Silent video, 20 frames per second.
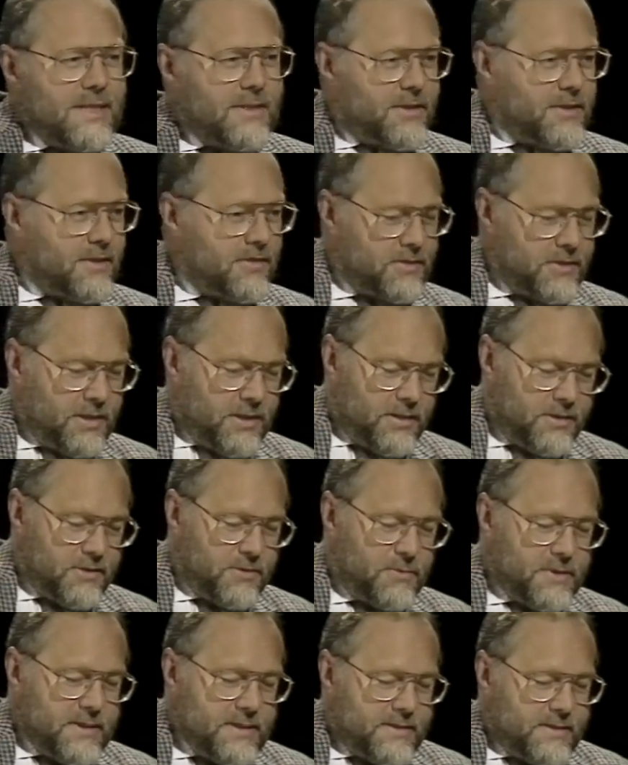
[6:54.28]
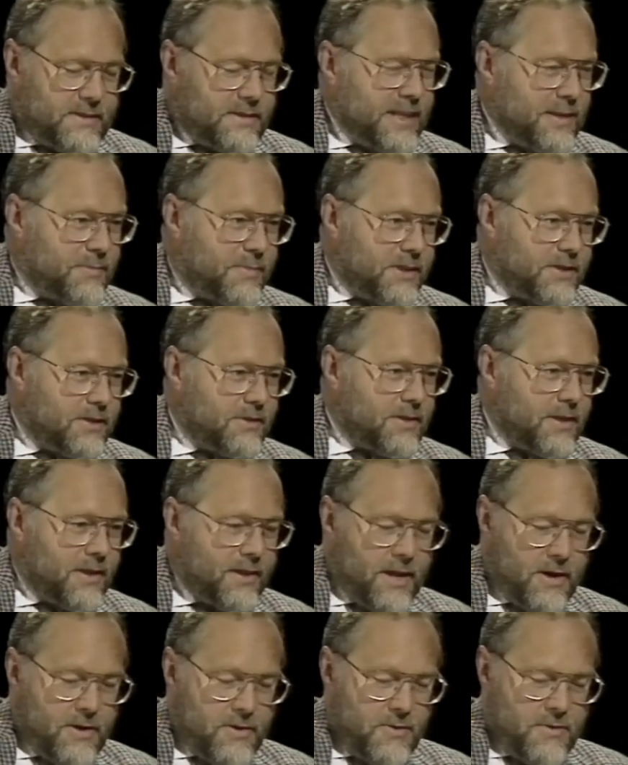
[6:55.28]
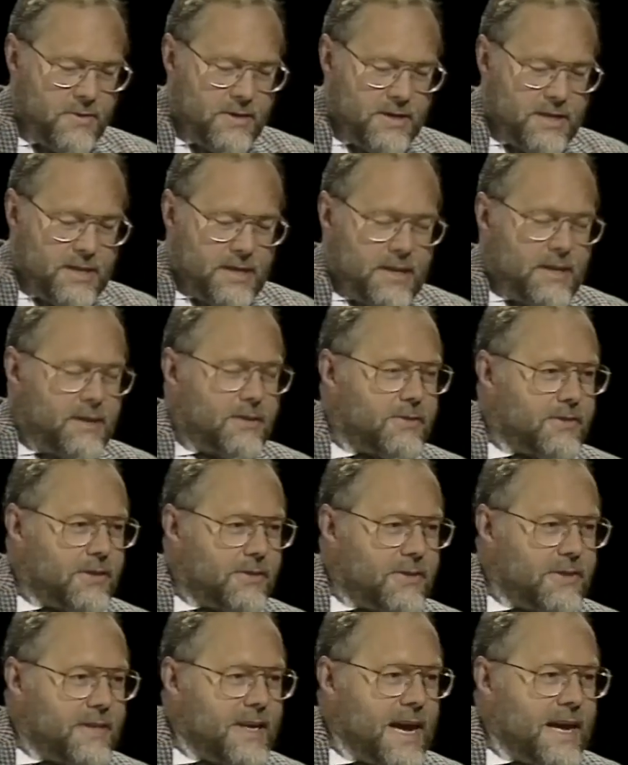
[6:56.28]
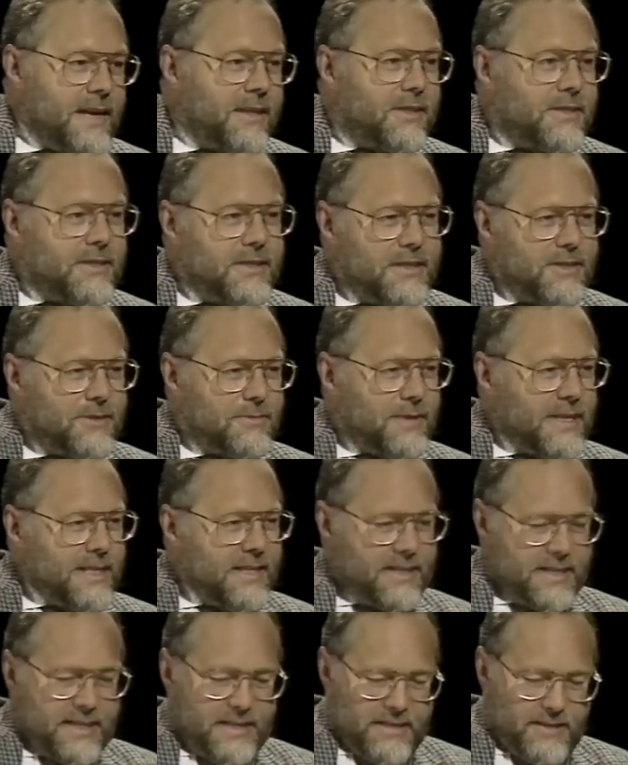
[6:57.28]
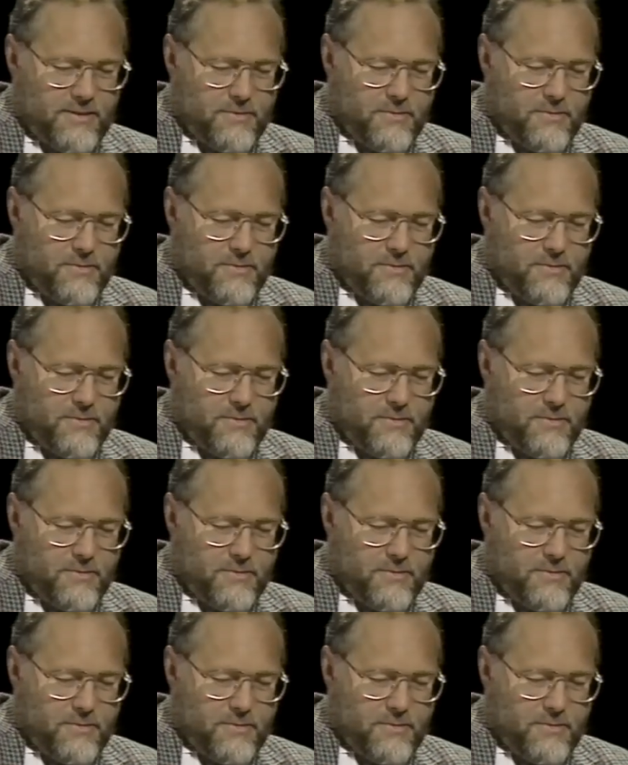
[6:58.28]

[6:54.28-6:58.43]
To start with, the temperatures are low, so that the energy is radiated